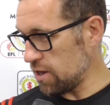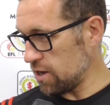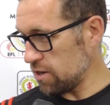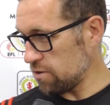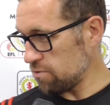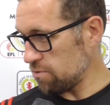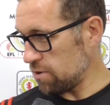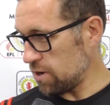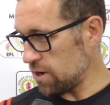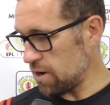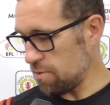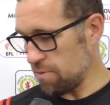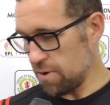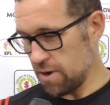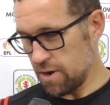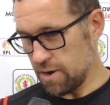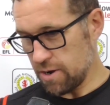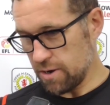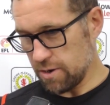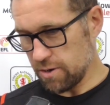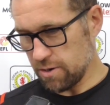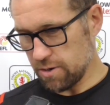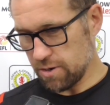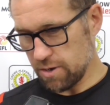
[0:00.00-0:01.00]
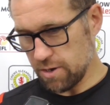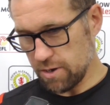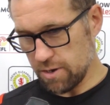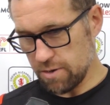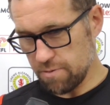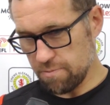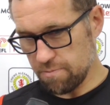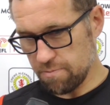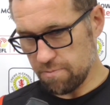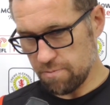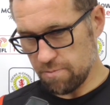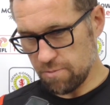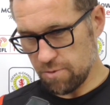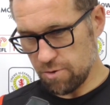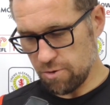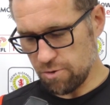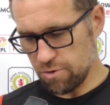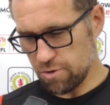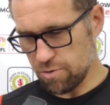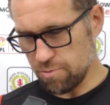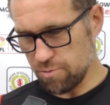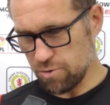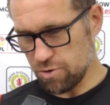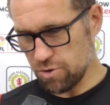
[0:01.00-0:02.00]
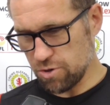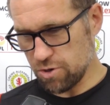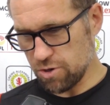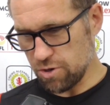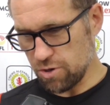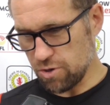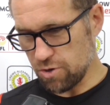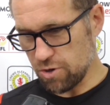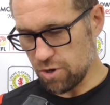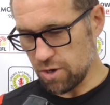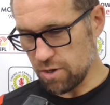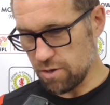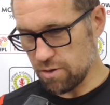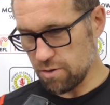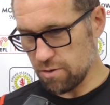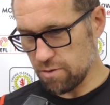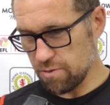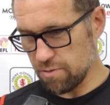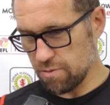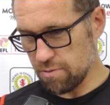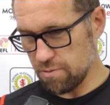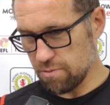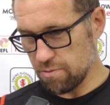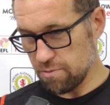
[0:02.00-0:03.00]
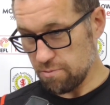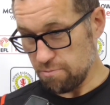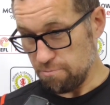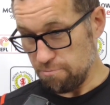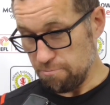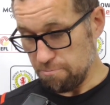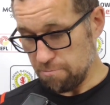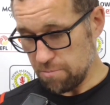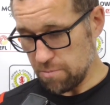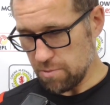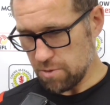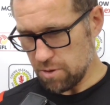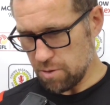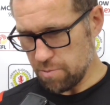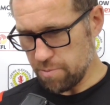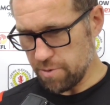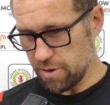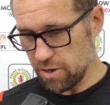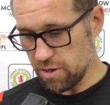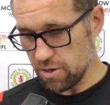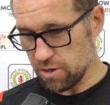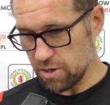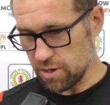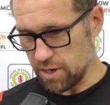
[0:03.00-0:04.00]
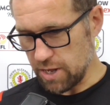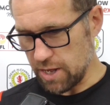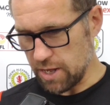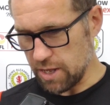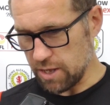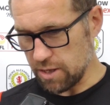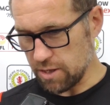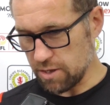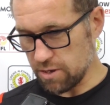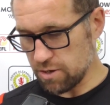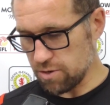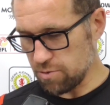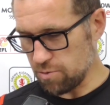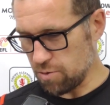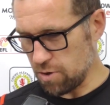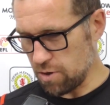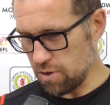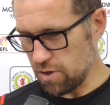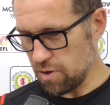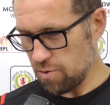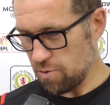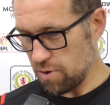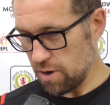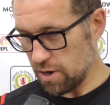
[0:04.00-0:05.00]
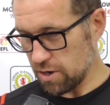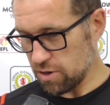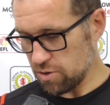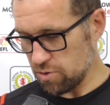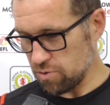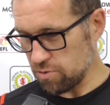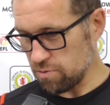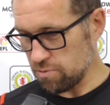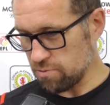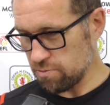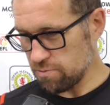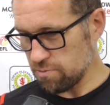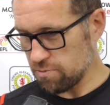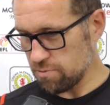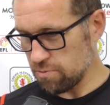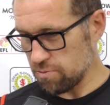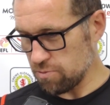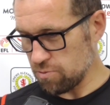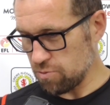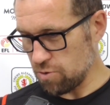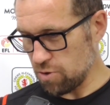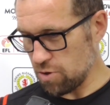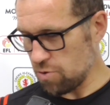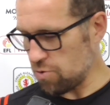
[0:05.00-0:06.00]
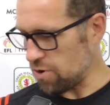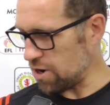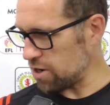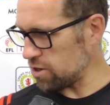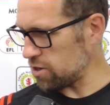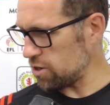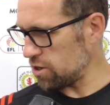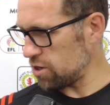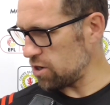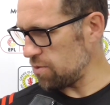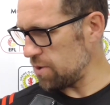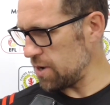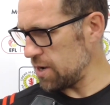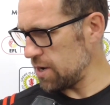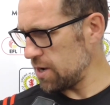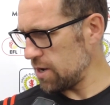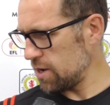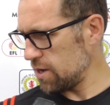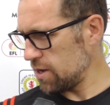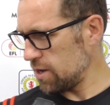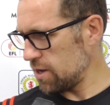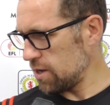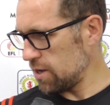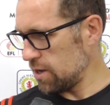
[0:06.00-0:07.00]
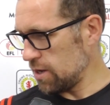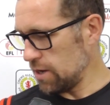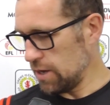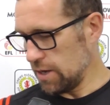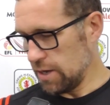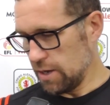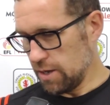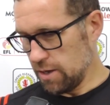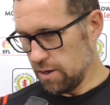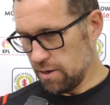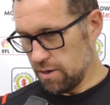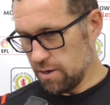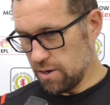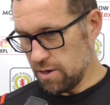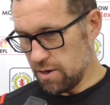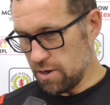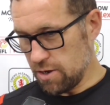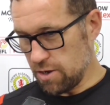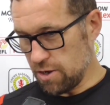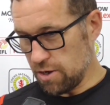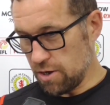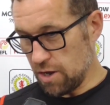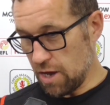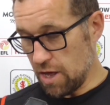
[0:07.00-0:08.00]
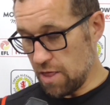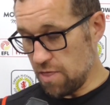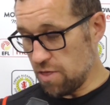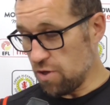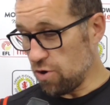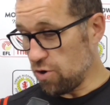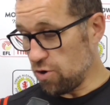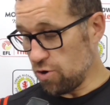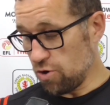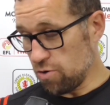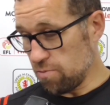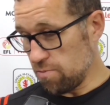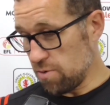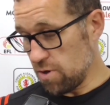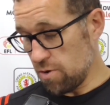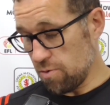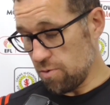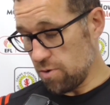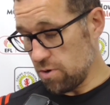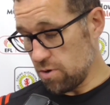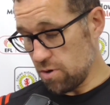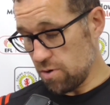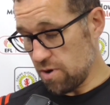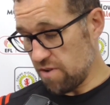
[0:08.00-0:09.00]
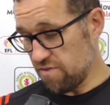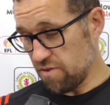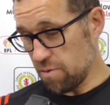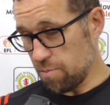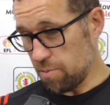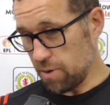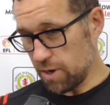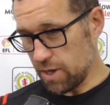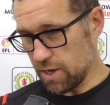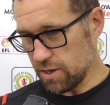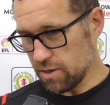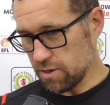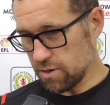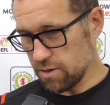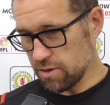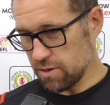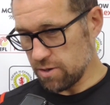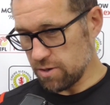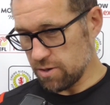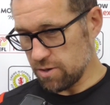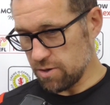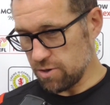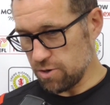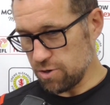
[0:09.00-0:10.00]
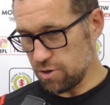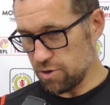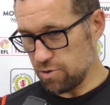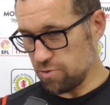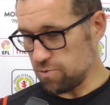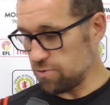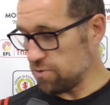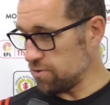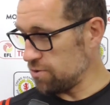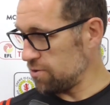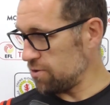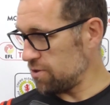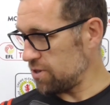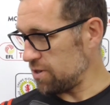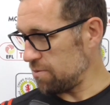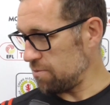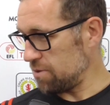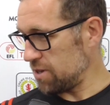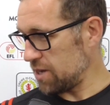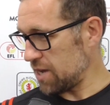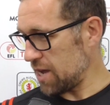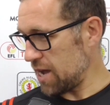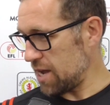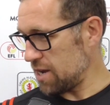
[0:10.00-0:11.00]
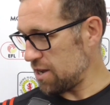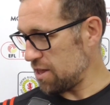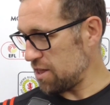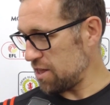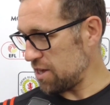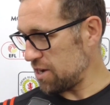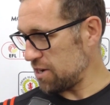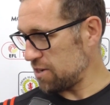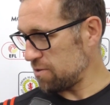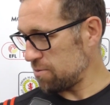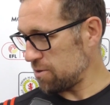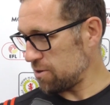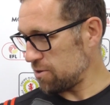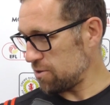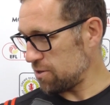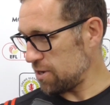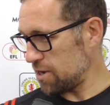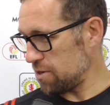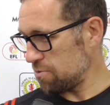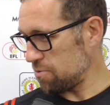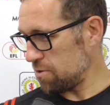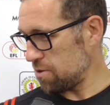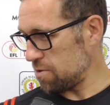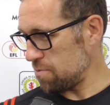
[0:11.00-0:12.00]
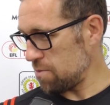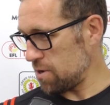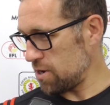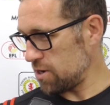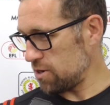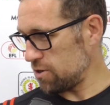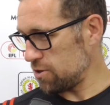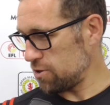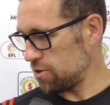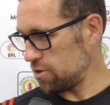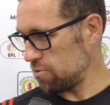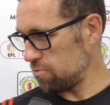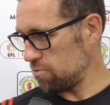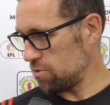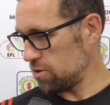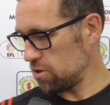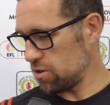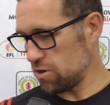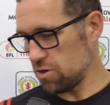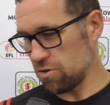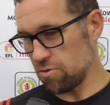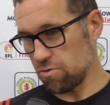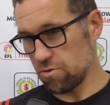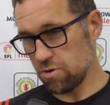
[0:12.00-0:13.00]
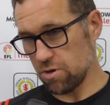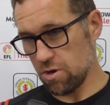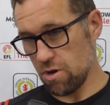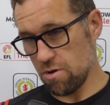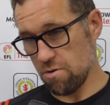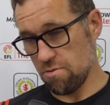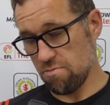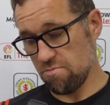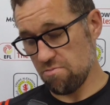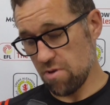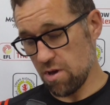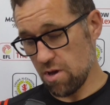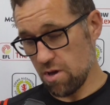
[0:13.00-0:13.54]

That's why I went. Not so much to look at the personnel, as to what they were actually doing. In the hope that whoever plays will do similar kind of things, because that's what the manager's told them to do. So.